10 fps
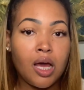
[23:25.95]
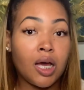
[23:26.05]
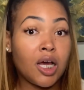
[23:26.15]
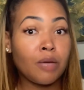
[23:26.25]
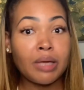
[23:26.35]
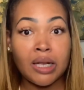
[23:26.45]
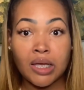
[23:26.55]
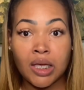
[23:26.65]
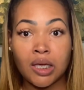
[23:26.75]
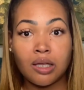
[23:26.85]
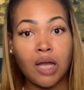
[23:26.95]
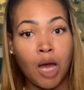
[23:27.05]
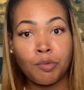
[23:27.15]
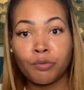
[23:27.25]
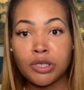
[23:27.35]
And again,
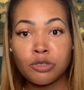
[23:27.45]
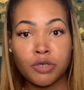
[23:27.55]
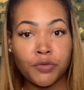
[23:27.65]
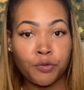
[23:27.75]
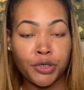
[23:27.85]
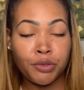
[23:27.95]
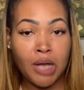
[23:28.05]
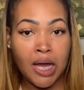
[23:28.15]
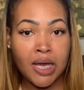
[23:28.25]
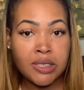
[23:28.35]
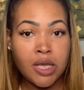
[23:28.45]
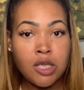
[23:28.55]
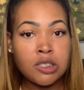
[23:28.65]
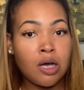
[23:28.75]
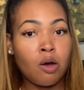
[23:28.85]
I'm a resource for you guys,
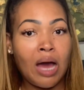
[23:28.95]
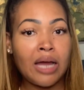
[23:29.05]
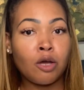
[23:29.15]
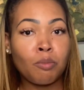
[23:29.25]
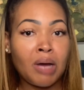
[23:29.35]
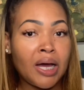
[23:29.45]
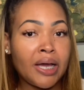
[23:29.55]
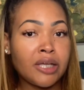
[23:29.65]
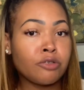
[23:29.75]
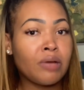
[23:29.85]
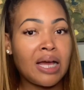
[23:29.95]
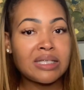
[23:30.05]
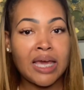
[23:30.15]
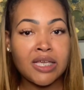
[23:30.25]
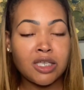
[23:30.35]
so I don't mind you guys
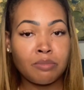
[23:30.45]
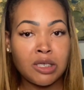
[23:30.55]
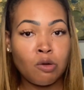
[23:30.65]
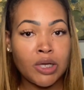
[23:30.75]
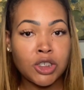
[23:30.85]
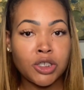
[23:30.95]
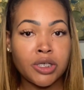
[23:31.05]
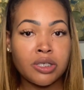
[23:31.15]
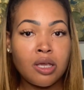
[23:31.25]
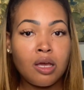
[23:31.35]
asking me questions.